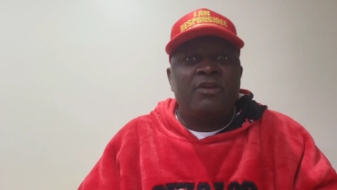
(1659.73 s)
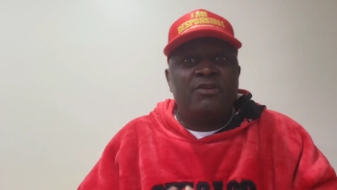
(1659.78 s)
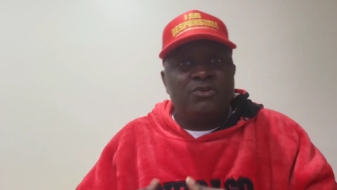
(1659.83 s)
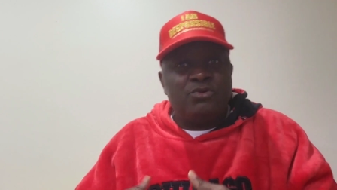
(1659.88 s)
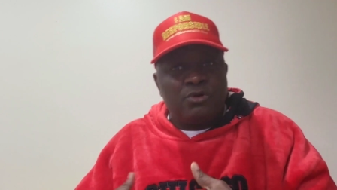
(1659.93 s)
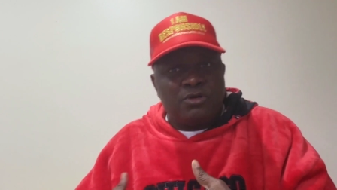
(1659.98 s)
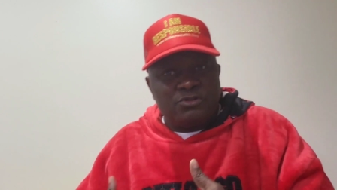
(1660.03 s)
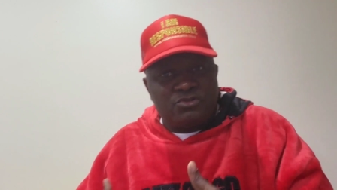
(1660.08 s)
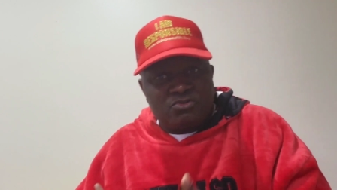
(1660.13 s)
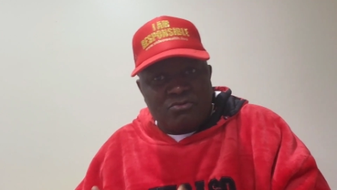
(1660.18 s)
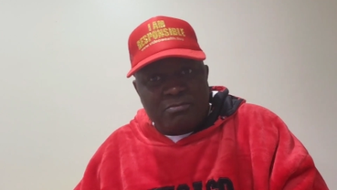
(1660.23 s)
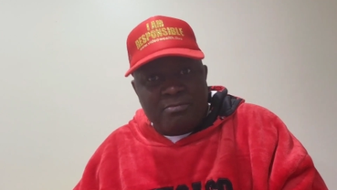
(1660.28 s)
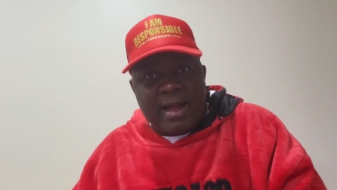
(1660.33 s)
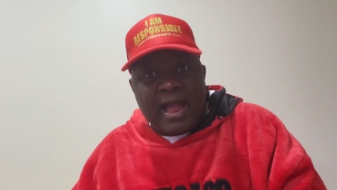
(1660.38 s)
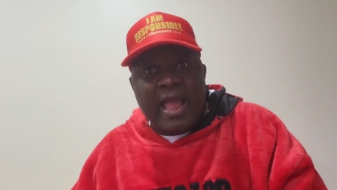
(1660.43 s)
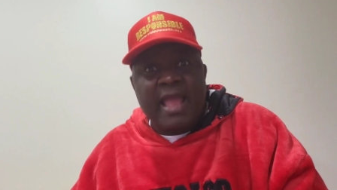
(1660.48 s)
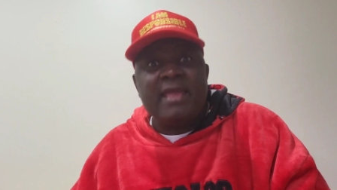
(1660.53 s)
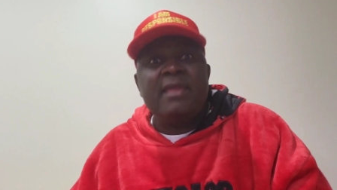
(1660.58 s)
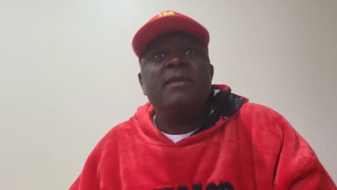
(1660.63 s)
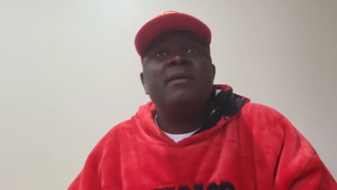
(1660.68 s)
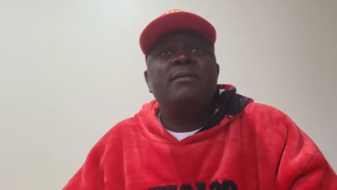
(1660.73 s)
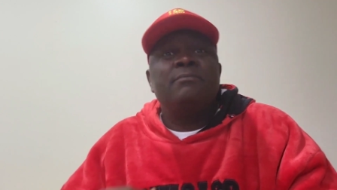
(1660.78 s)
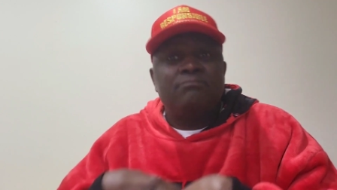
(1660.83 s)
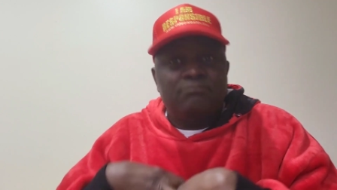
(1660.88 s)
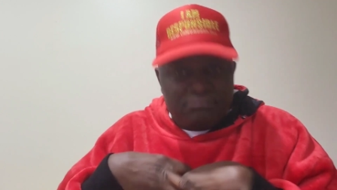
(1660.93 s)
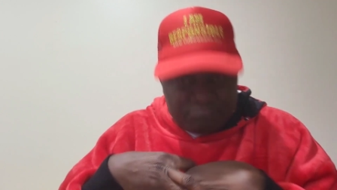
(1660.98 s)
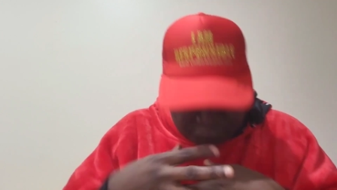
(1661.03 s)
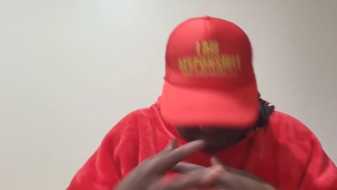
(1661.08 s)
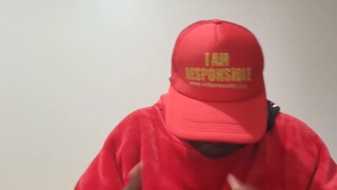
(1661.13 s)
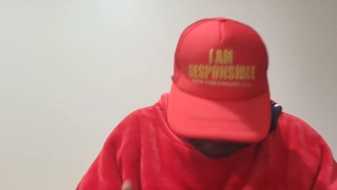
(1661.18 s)
You want to buy,
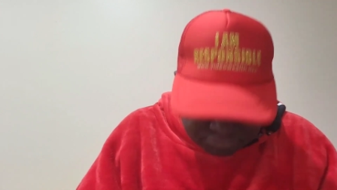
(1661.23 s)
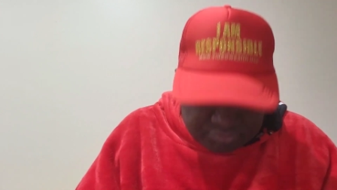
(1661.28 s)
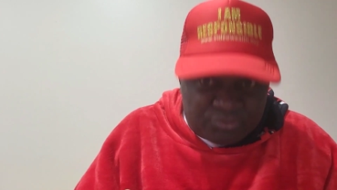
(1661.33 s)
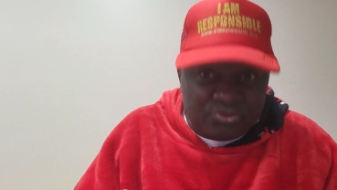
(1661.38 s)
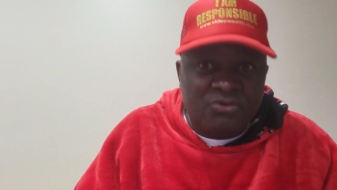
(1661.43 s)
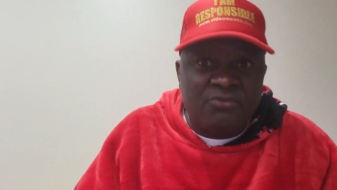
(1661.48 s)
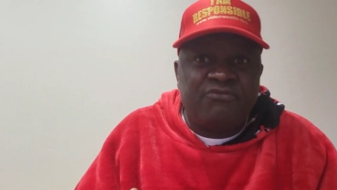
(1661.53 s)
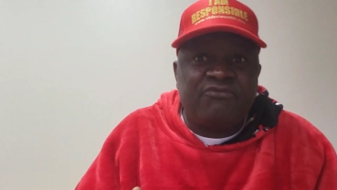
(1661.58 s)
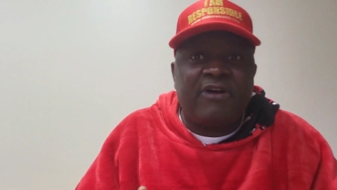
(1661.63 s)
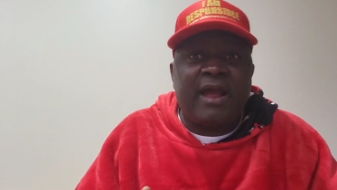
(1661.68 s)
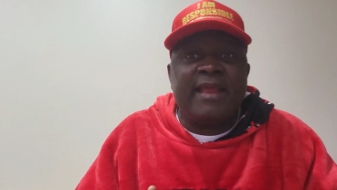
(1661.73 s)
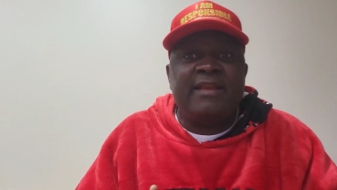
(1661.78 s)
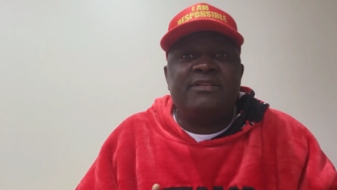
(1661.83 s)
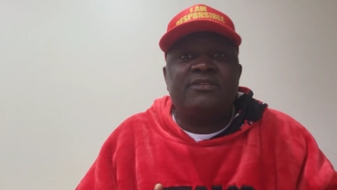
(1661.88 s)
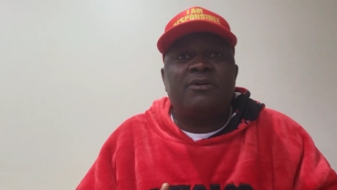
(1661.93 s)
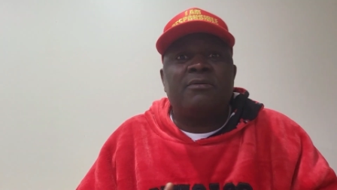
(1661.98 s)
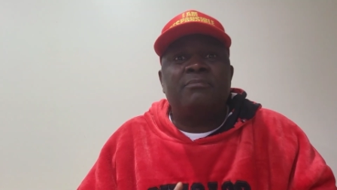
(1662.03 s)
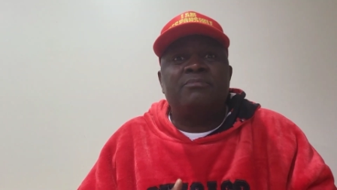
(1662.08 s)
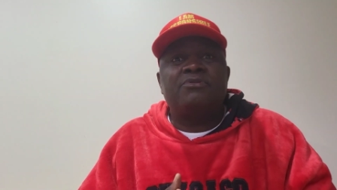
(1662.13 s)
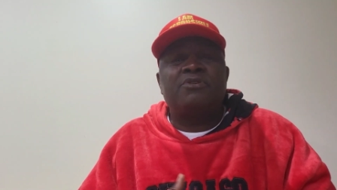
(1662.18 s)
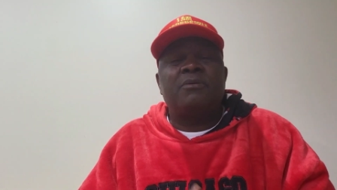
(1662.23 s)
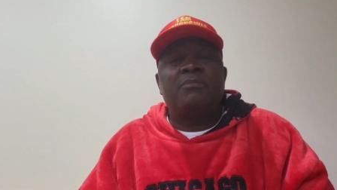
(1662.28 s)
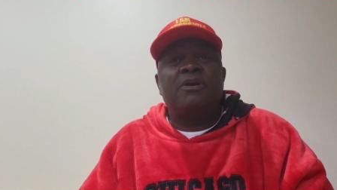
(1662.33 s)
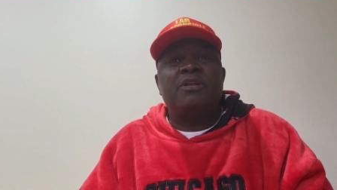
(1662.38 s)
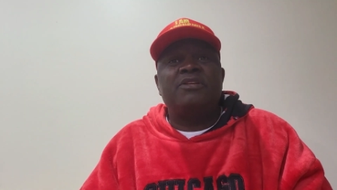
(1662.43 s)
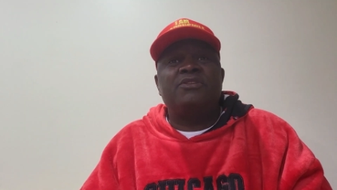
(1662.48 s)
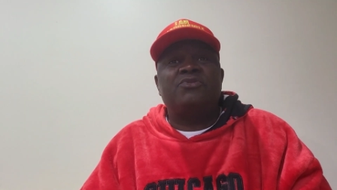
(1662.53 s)
you find some somebody